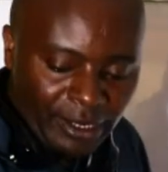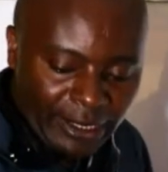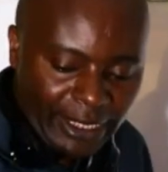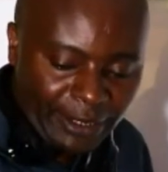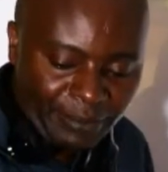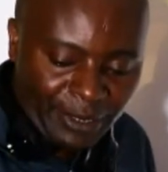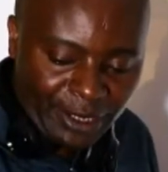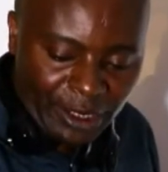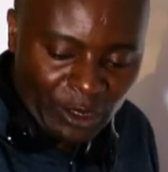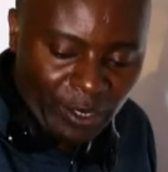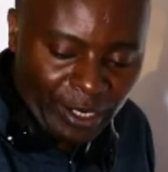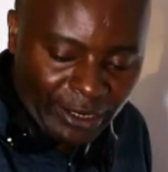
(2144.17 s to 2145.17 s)
Let me
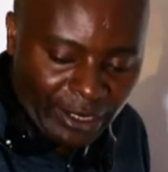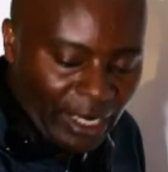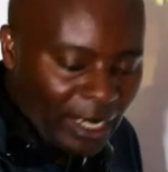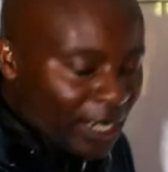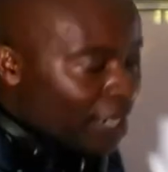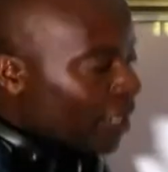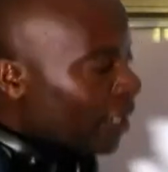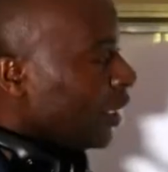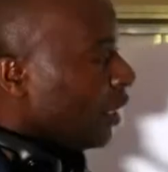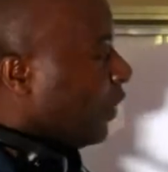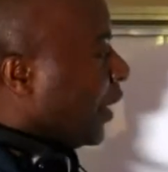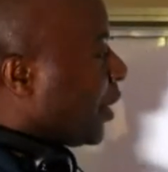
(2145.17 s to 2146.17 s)
see whether they
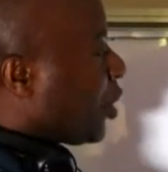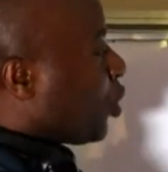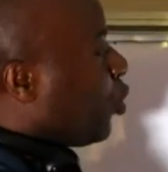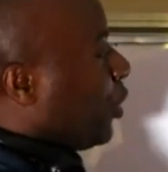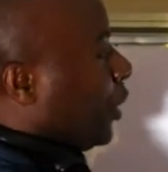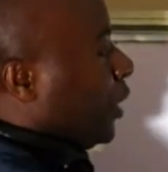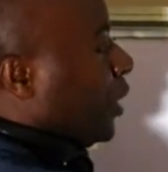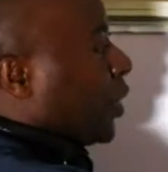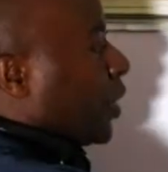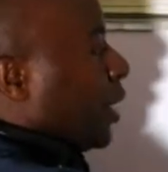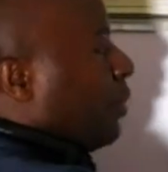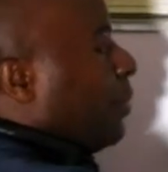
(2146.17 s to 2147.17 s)
have understood
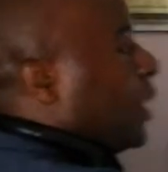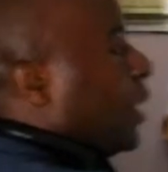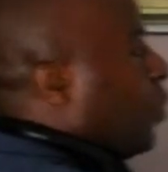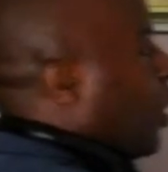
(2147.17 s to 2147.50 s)
this. Let me see